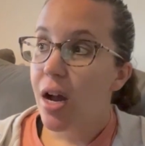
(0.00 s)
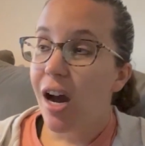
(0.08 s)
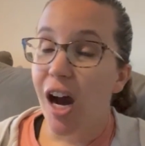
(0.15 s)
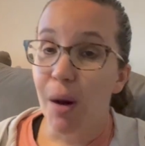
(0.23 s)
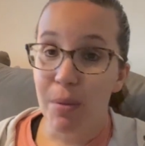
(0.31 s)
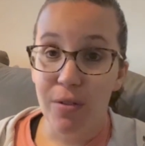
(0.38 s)

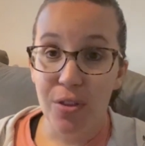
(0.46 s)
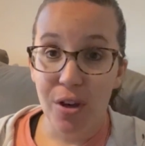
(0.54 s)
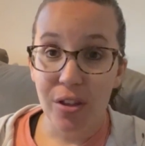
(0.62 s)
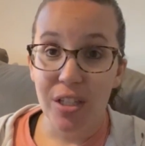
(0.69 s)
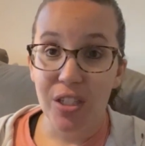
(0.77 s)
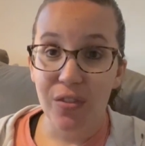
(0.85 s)
If you
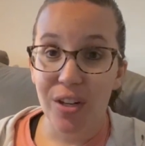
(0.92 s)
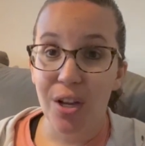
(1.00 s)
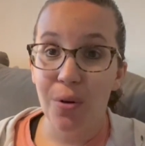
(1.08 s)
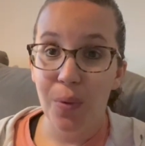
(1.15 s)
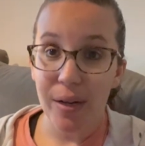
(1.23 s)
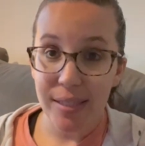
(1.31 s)
thought this
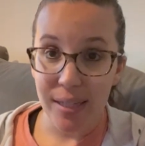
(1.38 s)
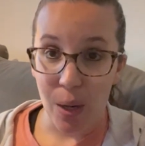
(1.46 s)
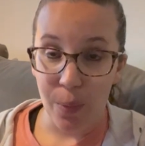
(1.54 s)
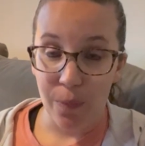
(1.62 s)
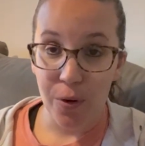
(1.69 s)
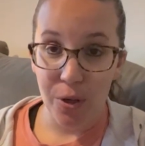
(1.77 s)
video was
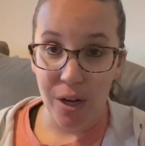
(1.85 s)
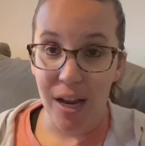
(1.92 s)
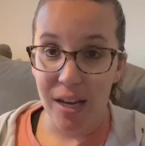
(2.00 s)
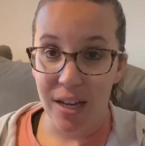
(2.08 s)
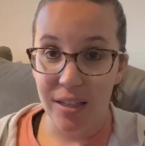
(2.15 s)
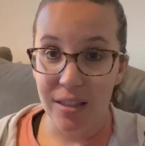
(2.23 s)
helpful, go ahead
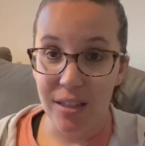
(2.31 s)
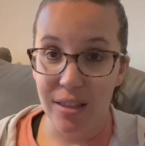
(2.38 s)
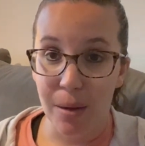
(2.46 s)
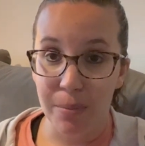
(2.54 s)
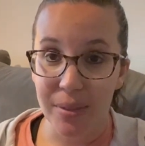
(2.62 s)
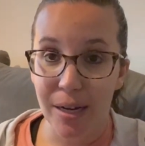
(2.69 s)
and hit the
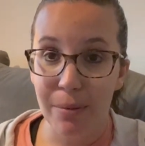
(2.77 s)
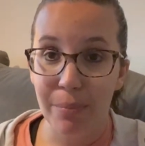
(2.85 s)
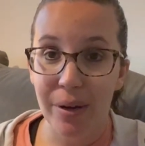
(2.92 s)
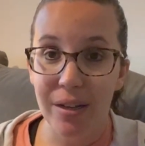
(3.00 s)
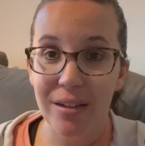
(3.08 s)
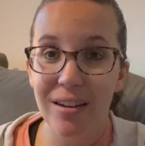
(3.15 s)
thumbs up
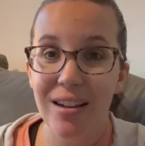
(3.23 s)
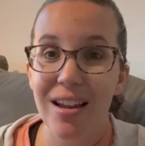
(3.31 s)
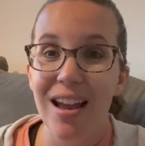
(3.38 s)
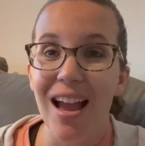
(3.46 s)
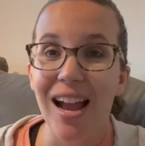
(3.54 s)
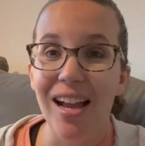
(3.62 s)
button
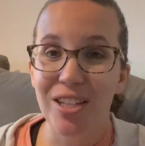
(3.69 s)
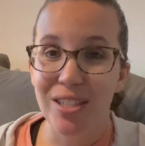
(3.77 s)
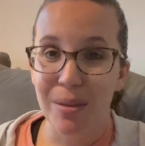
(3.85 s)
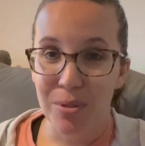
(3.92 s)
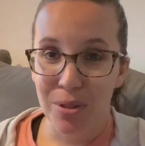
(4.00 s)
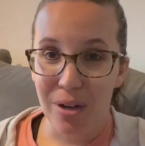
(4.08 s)
and
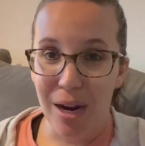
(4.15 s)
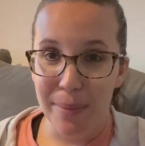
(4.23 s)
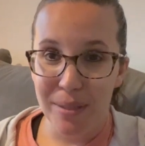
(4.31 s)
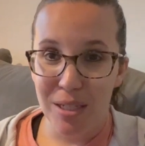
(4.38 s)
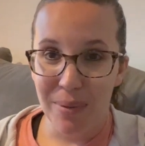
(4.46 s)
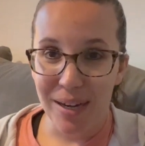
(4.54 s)
subscribe
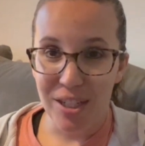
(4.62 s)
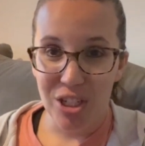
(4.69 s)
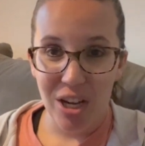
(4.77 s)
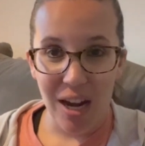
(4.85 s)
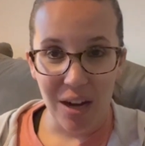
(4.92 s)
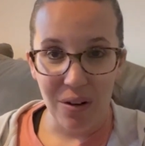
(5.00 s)
to my
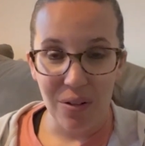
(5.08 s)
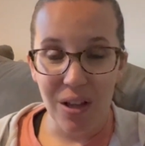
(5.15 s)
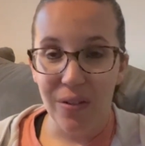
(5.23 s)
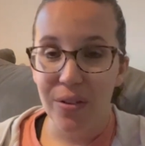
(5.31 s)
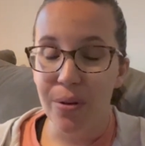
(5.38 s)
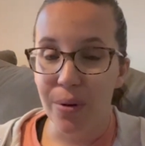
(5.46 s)
channel
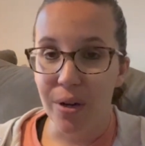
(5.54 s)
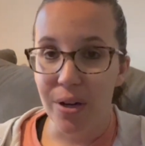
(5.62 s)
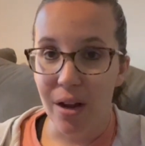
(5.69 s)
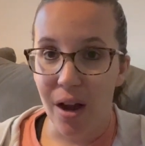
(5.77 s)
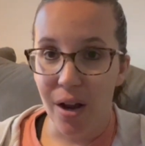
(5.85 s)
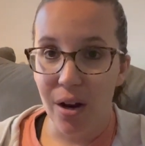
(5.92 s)
if you are
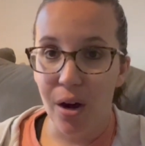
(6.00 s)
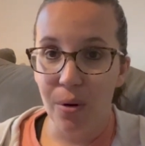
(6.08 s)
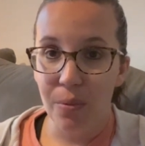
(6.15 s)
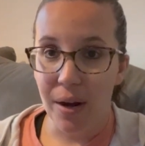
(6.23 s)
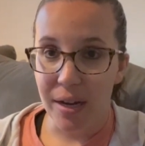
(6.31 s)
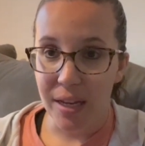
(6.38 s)
not
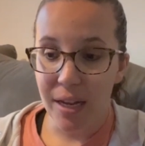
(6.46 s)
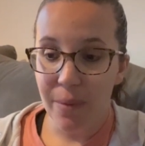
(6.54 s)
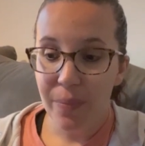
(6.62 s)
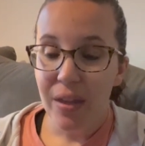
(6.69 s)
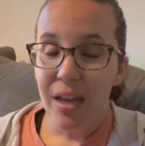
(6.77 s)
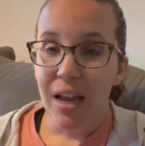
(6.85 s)
already.
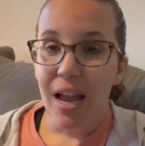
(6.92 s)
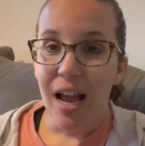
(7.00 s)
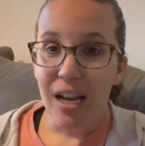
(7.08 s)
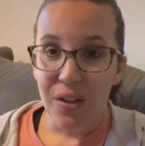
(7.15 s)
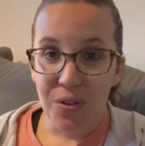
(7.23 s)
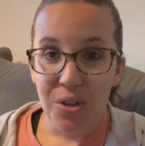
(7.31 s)

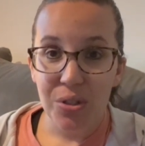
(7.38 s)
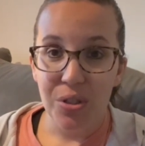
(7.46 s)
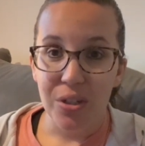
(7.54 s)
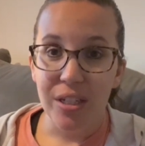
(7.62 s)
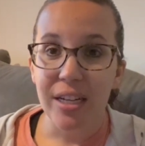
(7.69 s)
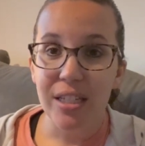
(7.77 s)
And if you're
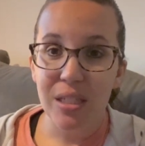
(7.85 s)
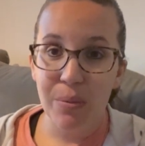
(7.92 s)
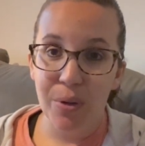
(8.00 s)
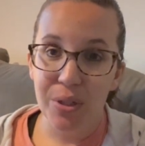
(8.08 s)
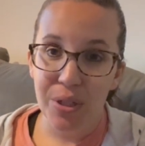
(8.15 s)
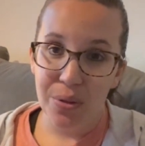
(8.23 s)
looking to
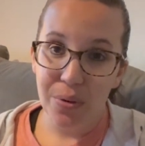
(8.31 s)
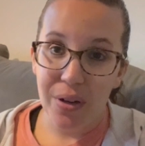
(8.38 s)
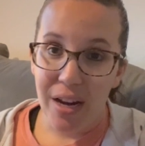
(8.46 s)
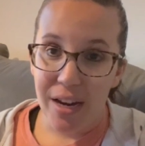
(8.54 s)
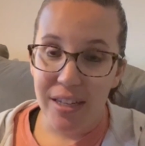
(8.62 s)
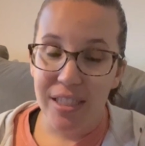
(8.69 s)
book your
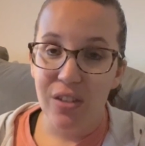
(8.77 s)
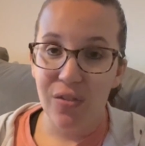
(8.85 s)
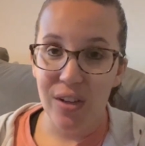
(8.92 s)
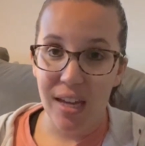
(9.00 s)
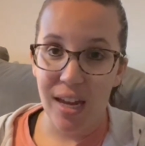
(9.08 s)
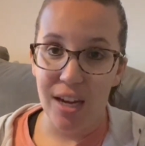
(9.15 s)
next
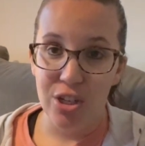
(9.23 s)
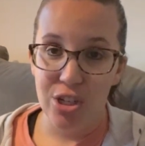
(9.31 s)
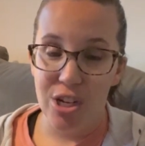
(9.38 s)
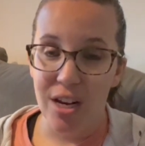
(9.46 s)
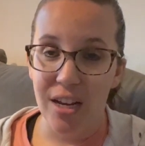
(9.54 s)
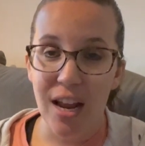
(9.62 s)

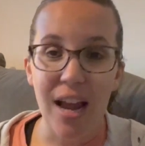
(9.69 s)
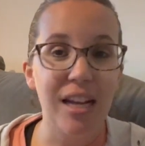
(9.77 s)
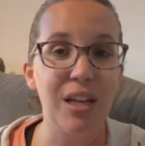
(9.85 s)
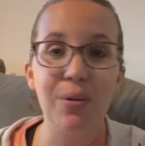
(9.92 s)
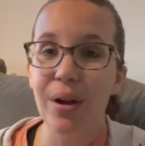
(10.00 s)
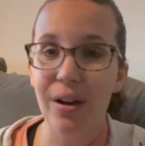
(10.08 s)
vacation
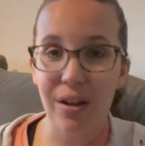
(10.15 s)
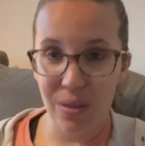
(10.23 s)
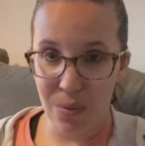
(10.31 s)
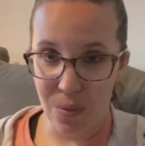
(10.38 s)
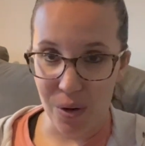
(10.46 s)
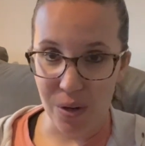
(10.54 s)
anywhere in the
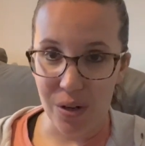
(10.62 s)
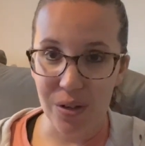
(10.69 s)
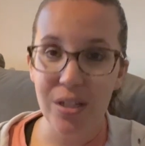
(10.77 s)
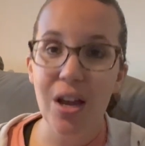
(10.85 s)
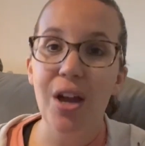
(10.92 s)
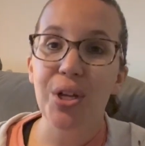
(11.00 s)

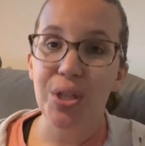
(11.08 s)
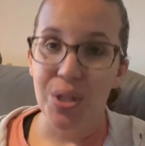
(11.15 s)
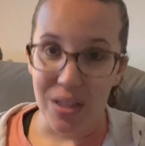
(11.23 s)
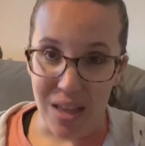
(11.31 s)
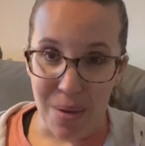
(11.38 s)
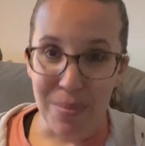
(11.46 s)
world,
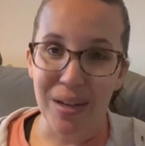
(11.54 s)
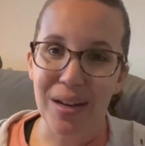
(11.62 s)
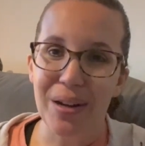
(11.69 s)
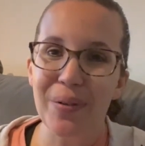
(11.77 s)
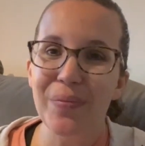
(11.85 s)
you let me know.